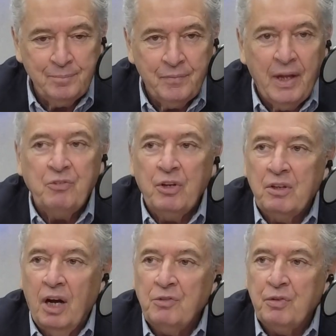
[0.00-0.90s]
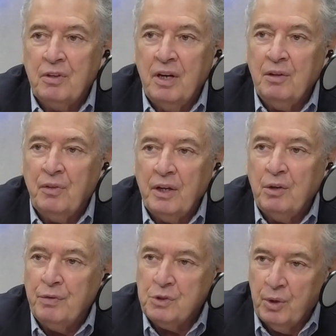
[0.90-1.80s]
That's it, guys, for today. Thank
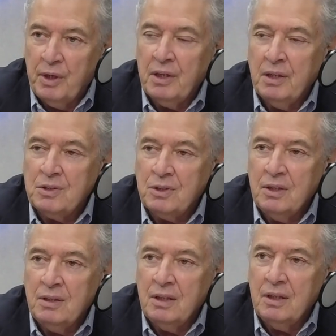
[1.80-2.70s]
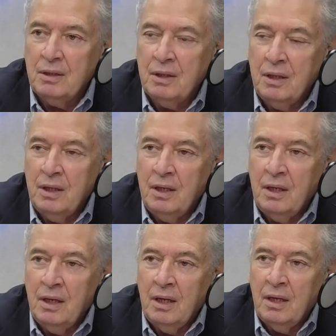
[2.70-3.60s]
you for joining us, and uh,
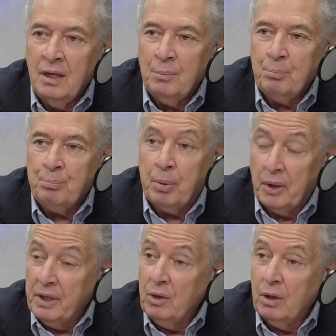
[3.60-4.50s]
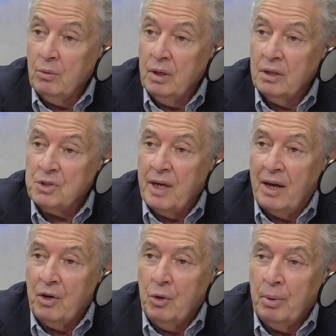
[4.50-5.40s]
plug in on uh,
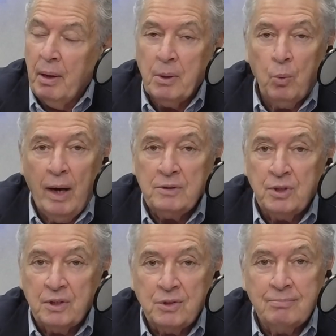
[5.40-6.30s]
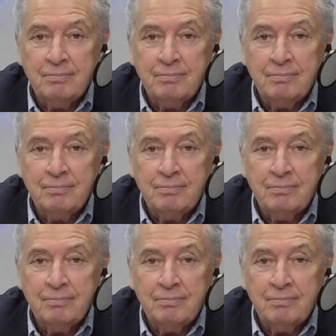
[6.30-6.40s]
Saturday. You'll be able to watch this.